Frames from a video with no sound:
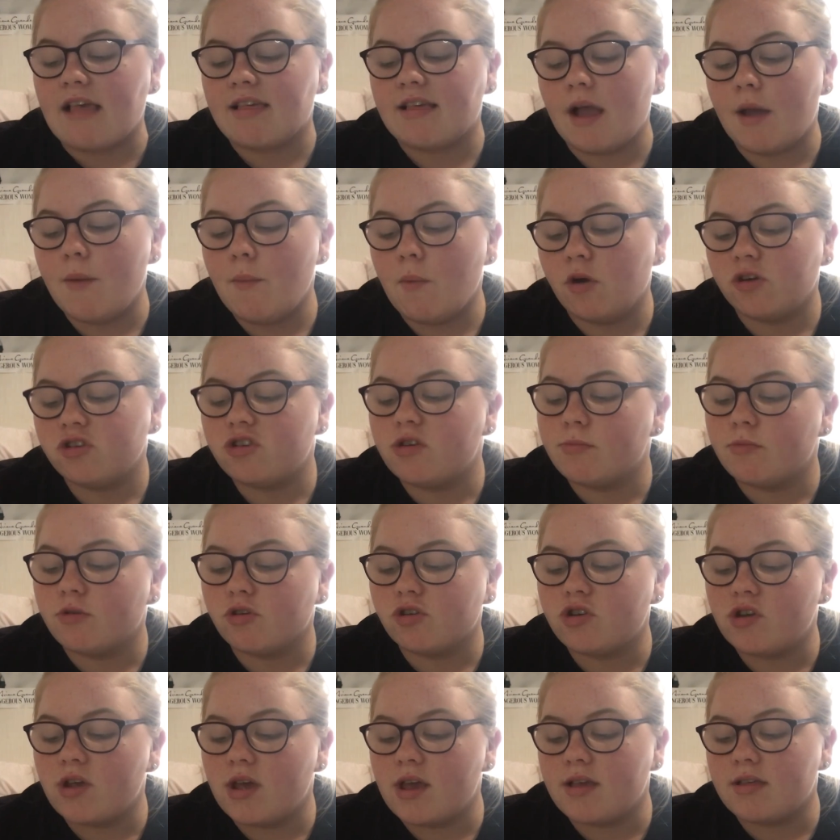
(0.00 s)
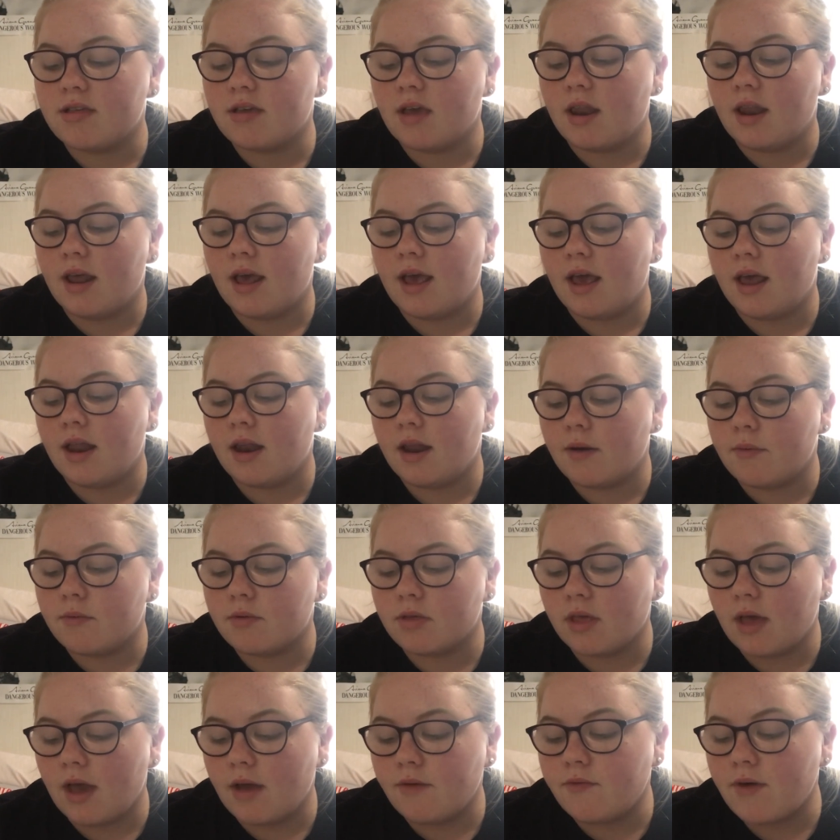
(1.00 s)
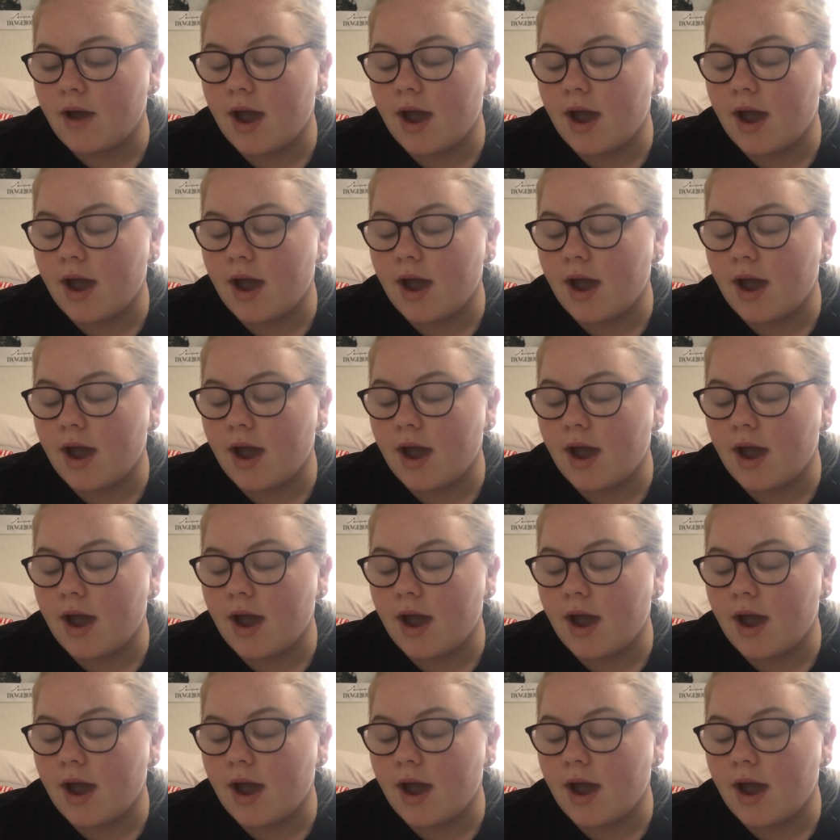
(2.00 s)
started washing brushes, and then I was like,